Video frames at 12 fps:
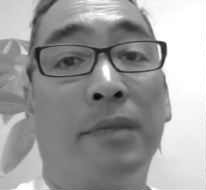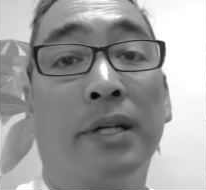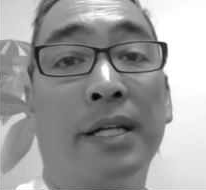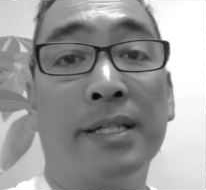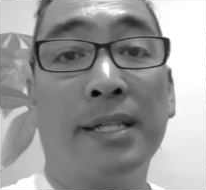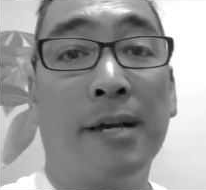
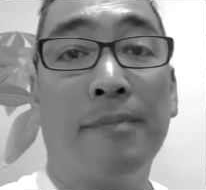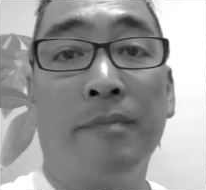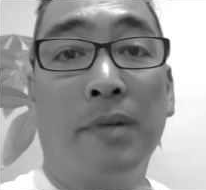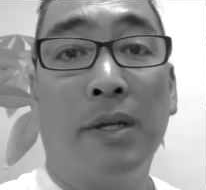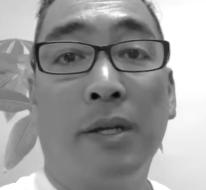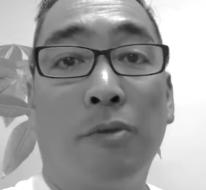look us up.
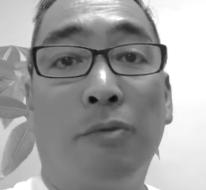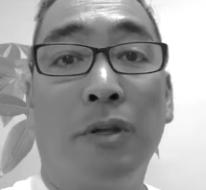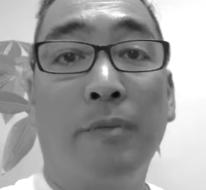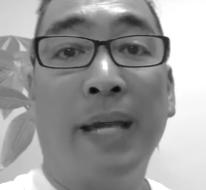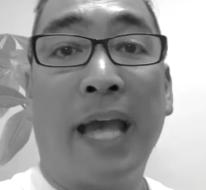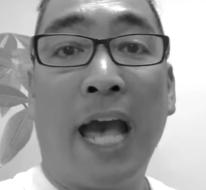
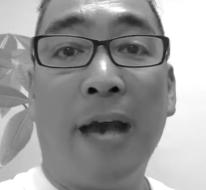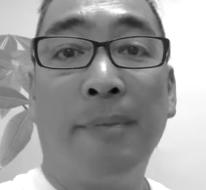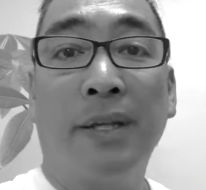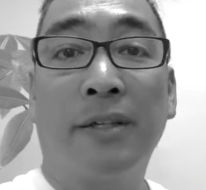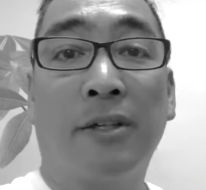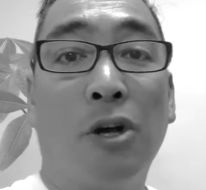We'll be
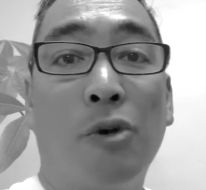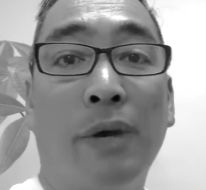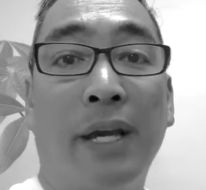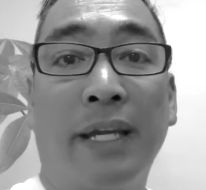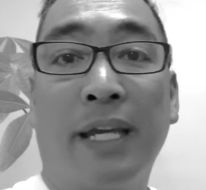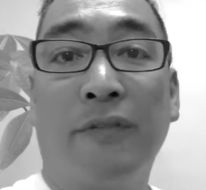happy to go
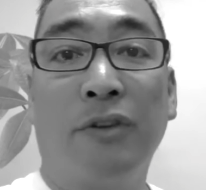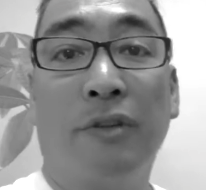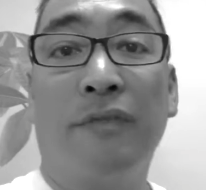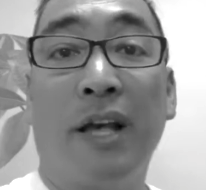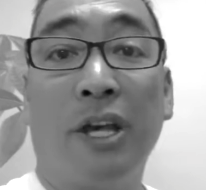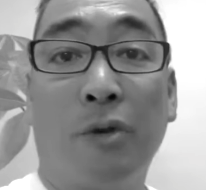in and give you an
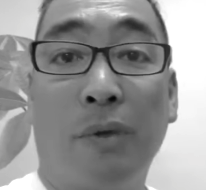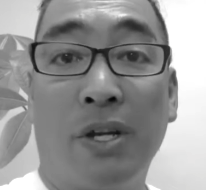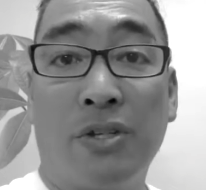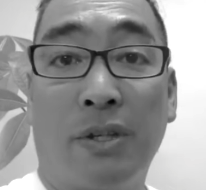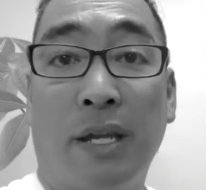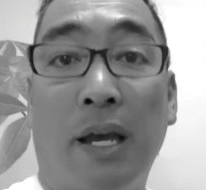
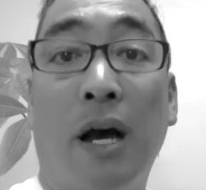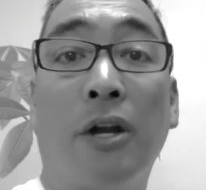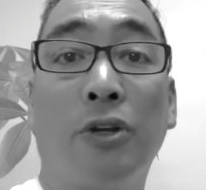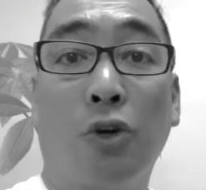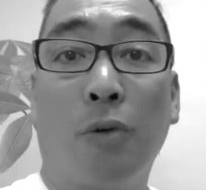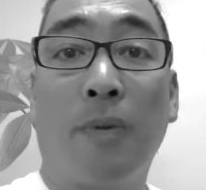evaluation
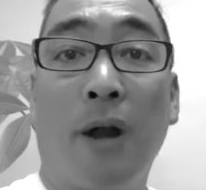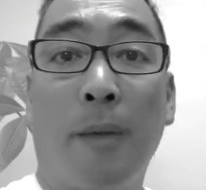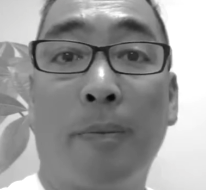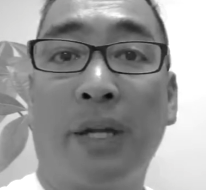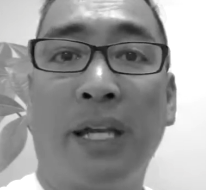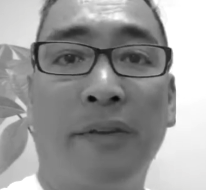on your
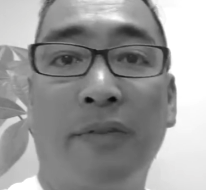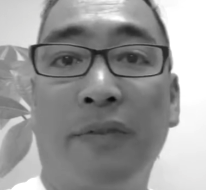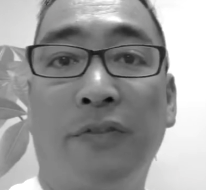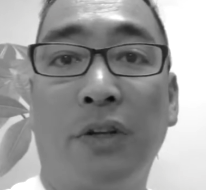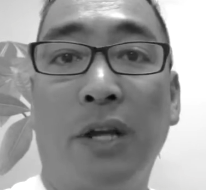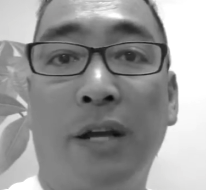property, even
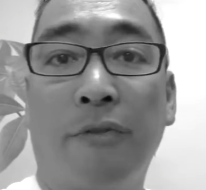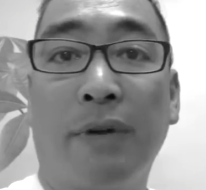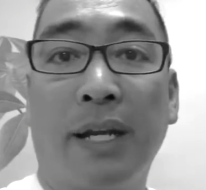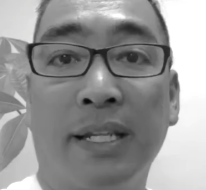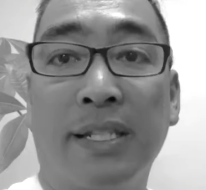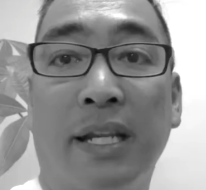if you're not
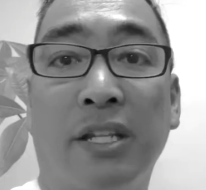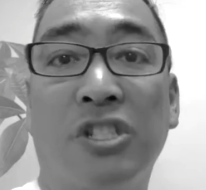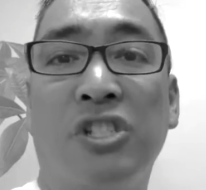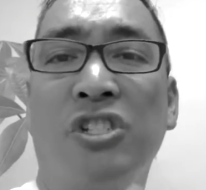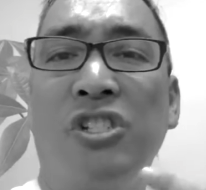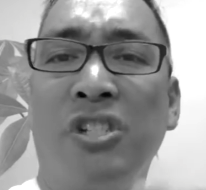ready to sell
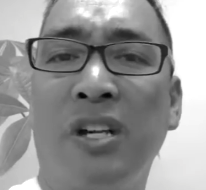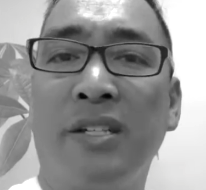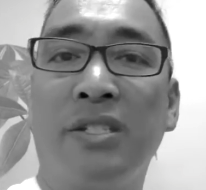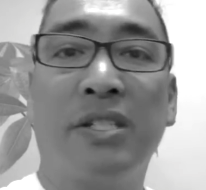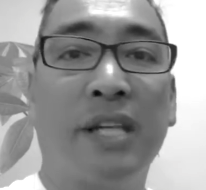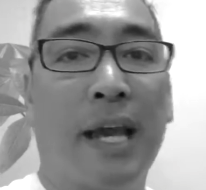
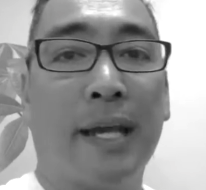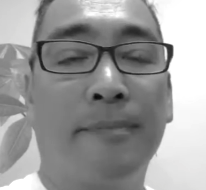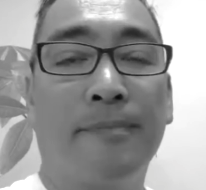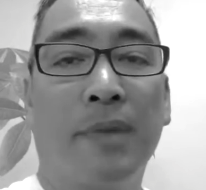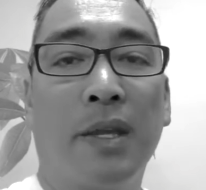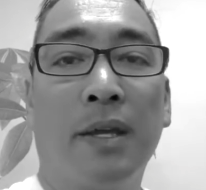just yet.
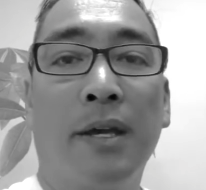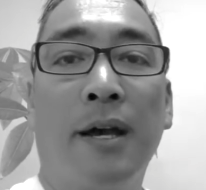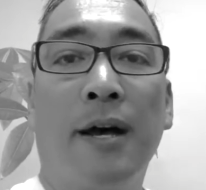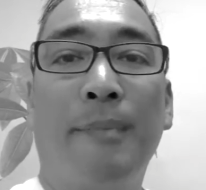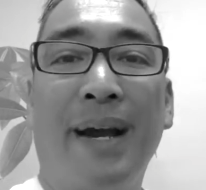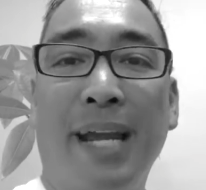
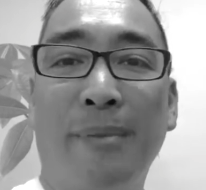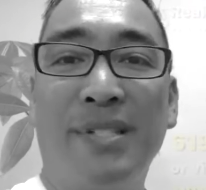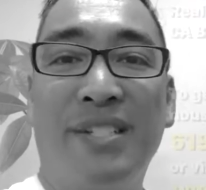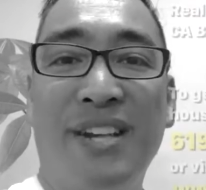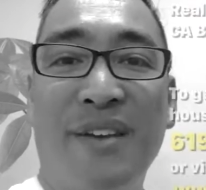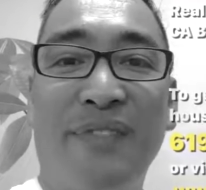My name
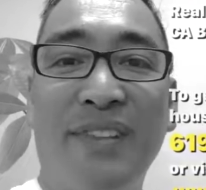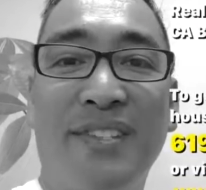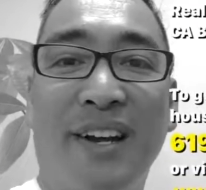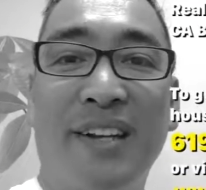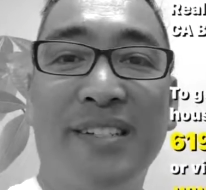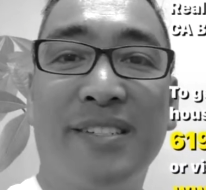is Jeff
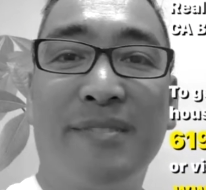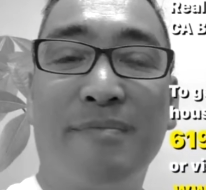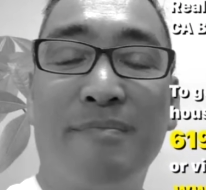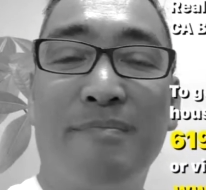Lozatis.